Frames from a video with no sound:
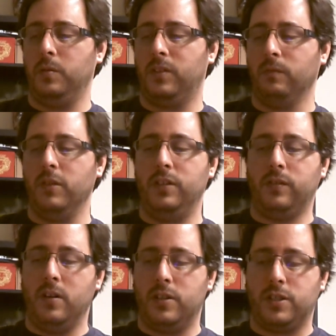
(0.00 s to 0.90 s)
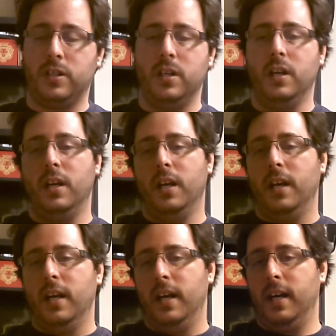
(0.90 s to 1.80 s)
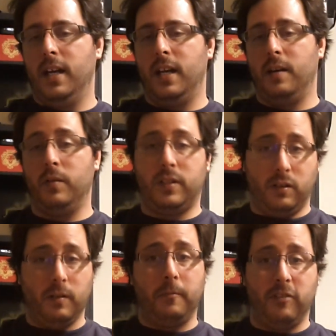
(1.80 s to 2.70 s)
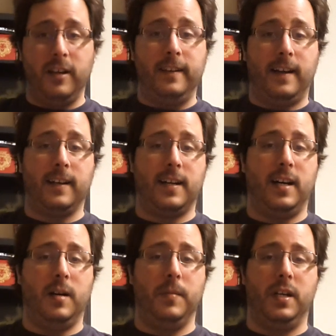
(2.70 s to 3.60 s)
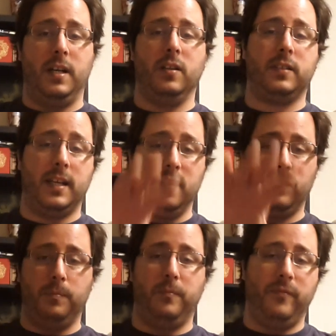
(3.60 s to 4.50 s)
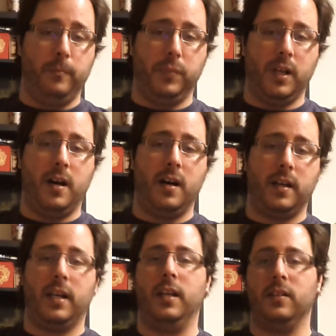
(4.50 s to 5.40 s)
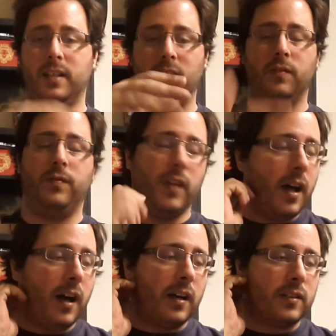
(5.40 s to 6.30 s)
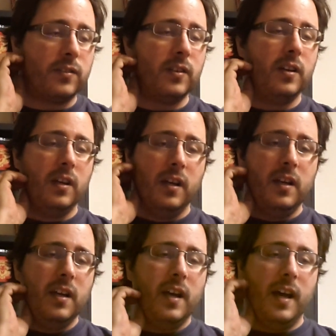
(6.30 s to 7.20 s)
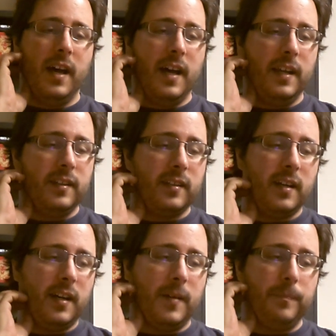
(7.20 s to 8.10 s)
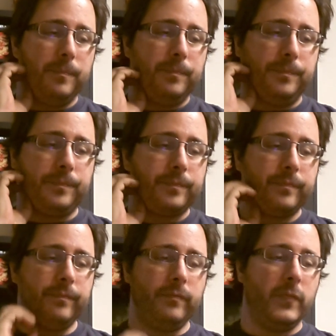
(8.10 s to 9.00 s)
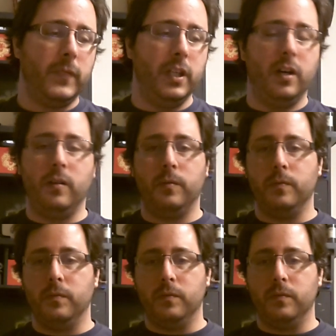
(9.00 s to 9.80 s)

some research, and I went to grimgreen.com and I looked at his blog and I looked at his vlogs, and you know,